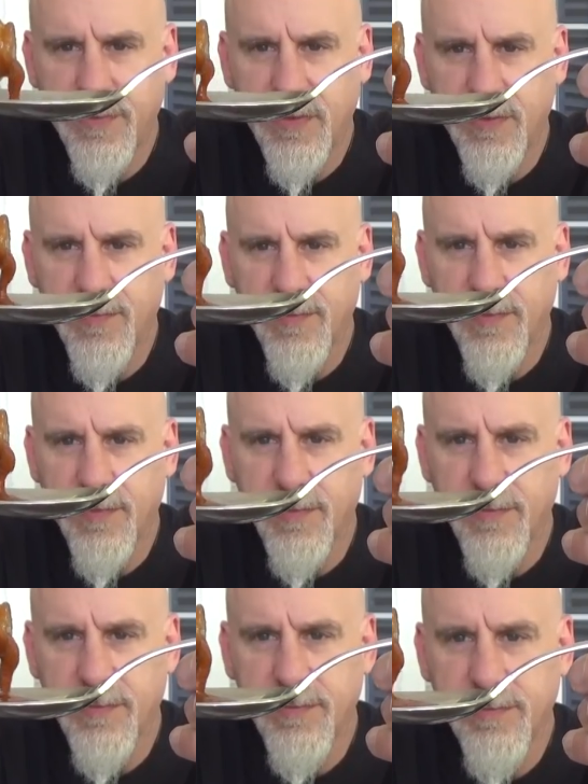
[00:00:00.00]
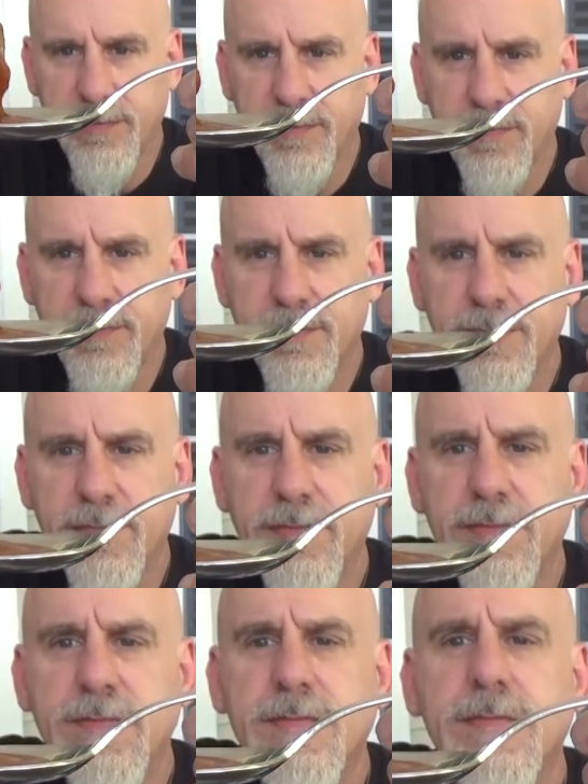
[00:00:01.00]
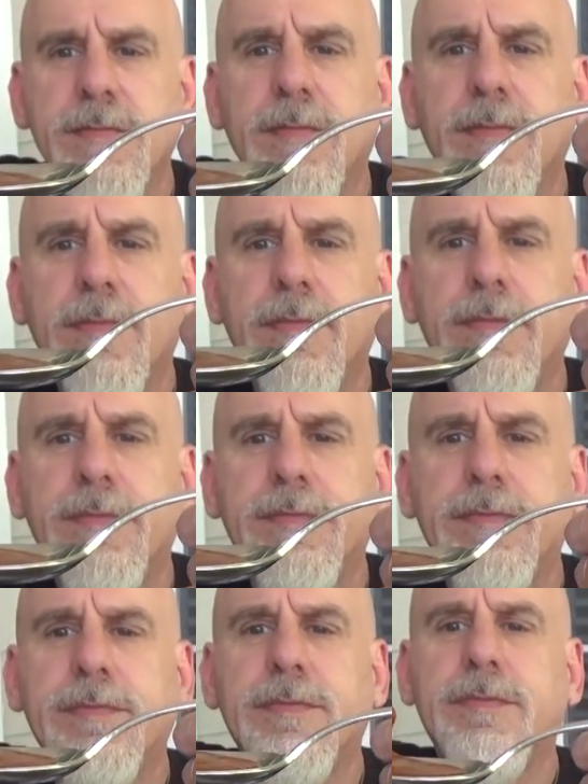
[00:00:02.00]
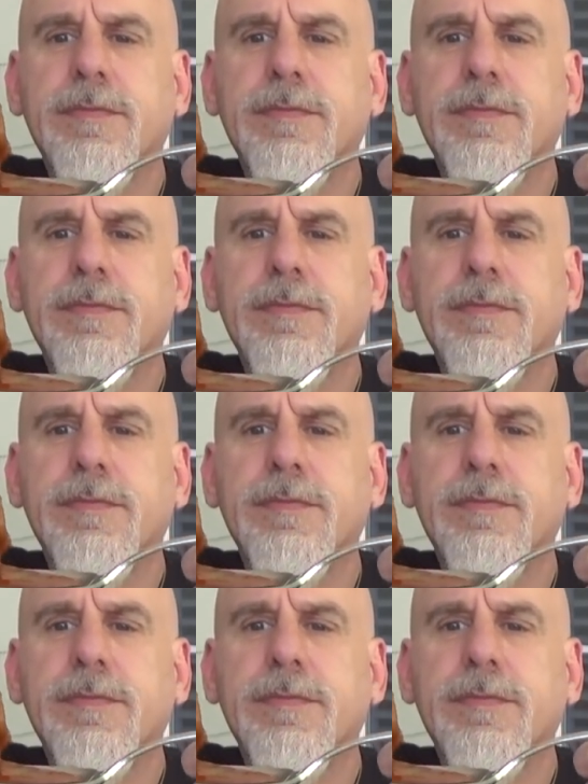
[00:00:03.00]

Nobody speaks.